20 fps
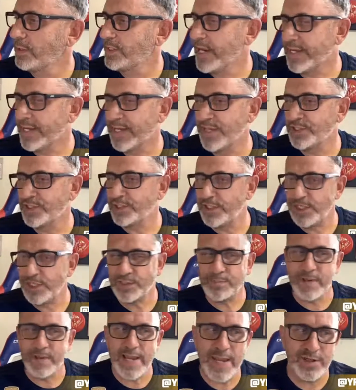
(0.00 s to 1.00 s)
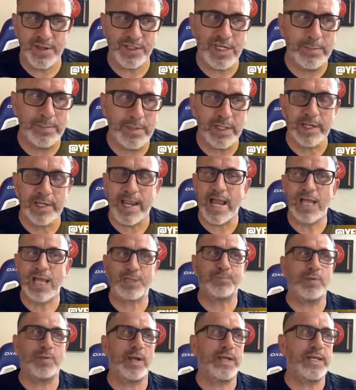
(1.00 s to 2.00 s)
take it as it is. Man is going to be the
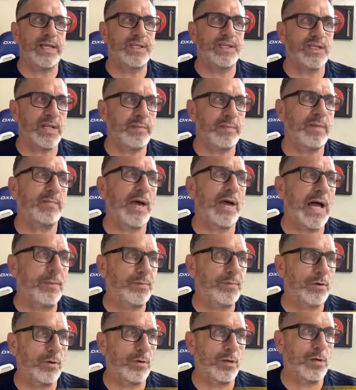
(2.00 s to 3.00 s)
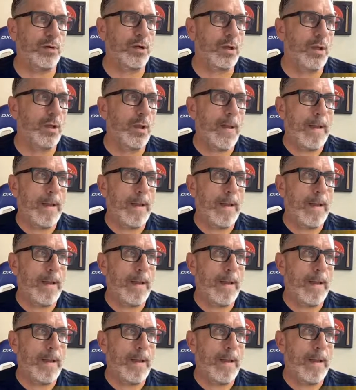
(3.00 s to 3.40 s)
cash play. He's going to be popular.